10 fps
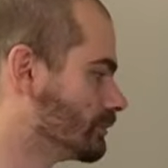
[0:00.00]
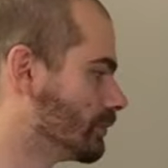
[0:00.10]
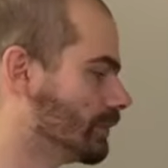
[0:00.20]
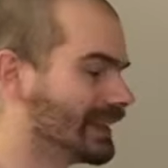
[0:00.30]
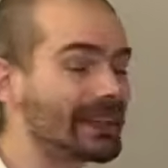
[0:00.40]

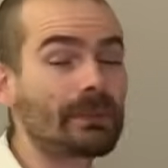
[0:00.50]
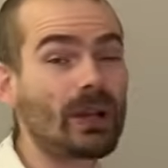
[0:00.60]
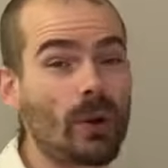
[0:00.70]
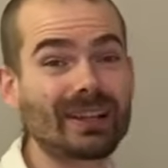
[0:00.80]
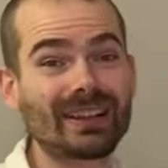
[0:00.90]
Let me
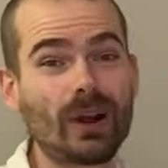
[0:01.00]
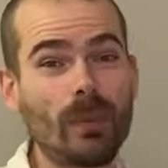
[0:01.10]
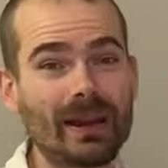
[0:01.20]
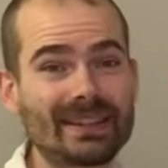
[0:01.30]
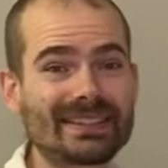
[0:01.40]
know in the
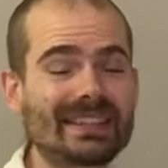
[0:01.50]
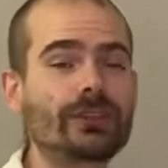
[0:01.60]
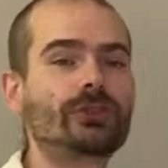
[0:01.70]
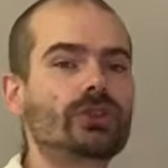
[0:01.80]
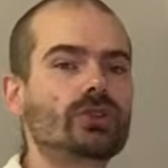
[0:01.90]
comments
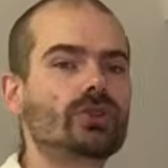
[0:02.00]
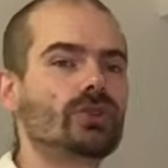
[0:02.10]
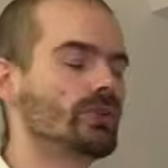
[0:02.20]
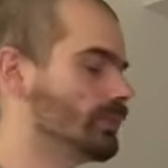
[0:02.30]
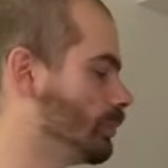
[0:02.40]
if
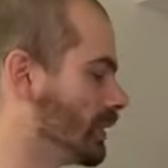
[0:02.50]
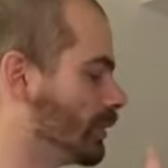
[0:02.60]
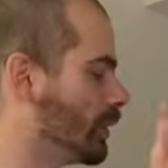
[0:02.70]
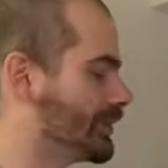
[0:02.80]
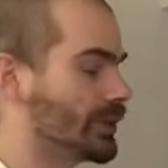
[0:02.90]

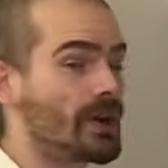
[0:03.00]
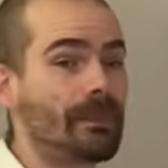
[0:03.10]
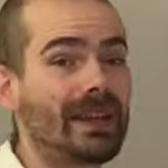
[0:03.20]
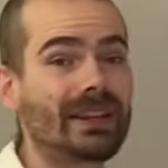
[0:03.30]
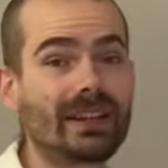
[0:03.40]
what's your
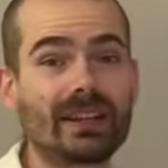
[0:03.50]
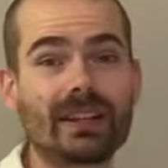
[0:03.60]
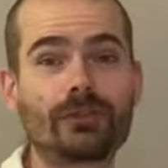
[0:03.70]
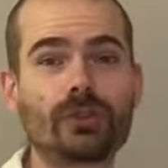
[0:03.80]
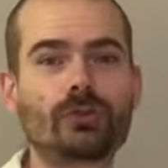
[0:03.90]
opinion,
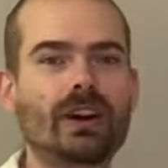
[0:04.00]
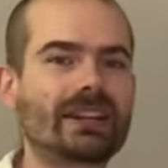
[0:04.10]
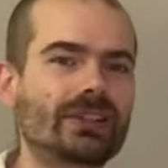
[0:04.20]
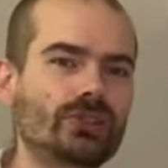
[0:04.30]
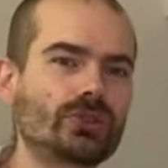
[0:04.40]
if you
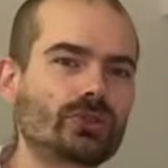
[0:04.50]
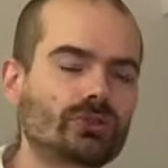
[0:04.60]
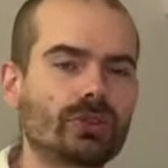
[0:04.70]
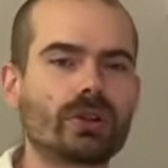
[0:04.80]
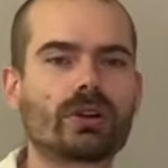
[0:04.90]
find it
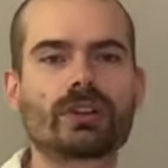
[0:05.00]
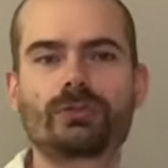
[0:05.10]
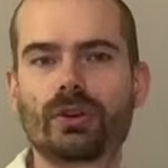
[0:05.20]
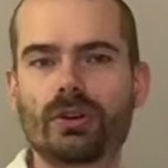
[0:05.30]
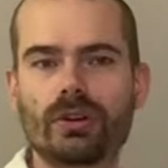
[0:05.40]
useful, or if
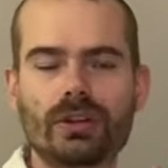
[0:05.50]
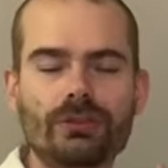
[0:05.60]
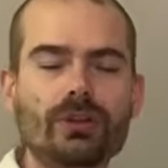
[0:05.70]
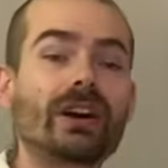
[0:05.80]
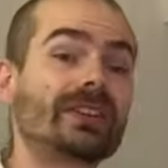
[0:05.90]

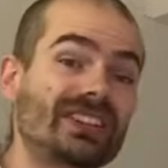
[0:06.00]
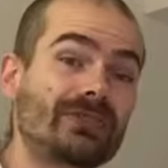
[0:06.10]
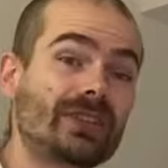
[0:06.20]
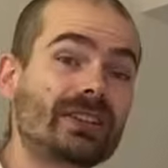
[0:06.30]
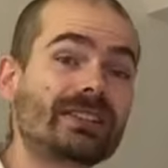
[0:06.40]
you have a
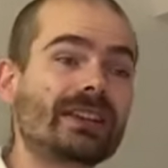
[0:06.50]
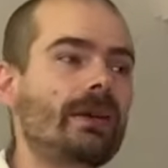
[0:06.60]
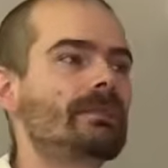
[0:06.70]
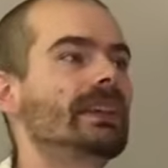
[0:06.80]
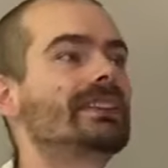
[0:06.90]
different
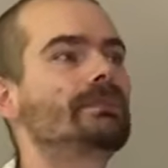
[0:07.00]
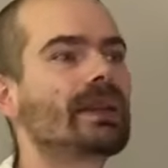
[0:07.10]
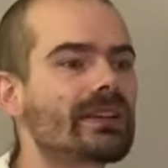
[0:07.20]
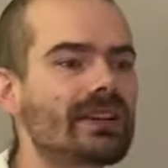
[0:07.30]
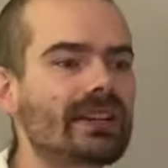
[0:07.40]

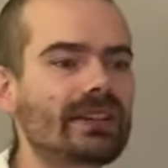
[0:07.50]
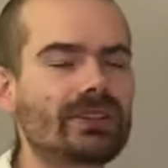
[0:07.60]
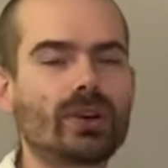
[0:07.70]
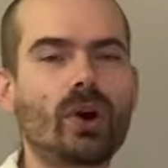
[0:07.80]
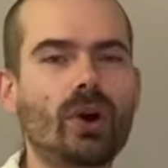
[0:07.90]

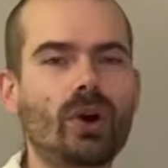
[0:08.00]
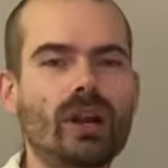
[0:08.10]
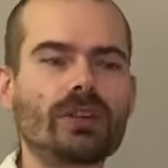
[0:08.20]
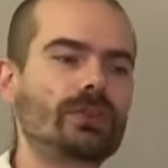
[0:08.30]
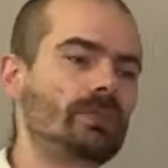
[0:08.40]
experience, or
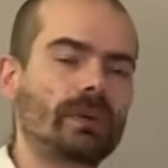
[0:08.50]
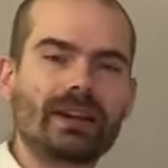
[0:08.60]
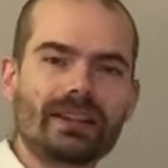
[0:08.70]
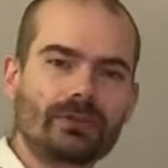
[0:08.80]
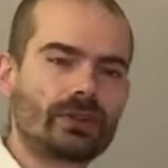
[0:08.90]
if you
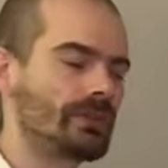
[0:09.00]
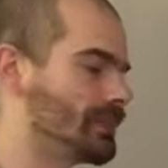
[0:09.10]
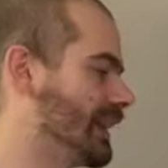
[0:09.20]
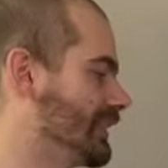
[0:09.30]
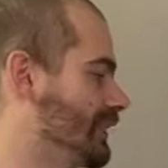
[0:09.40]
pay different
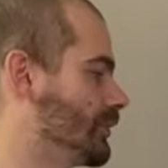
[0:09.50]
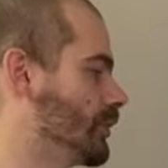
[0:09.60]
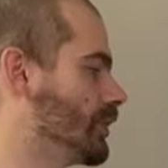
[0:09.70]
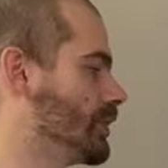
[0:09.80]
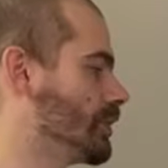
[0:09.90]
prices
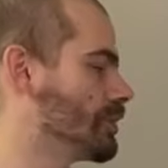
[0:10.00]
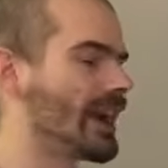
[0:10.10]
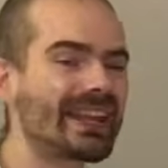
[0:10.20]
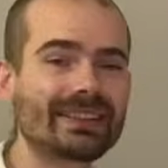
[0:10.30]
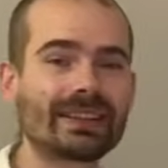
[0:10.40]
for your
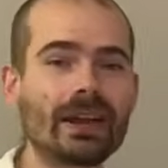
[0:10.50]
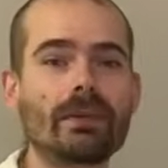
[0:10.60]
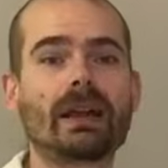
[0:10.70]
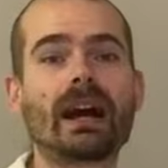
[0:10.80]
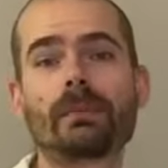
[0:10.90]
rent.
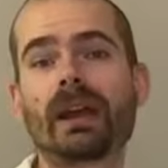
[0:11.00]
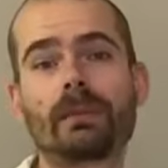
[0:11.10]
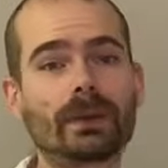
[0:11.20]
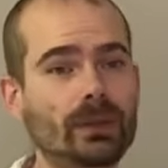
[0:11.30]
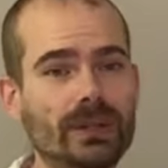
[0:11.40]
I'll be
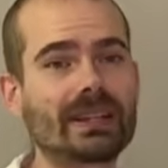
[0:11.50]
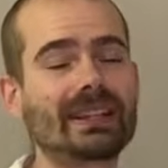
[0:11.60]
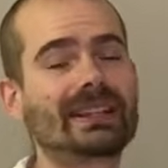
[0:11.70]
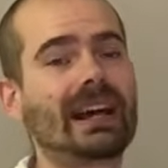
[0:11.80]
happy to read it.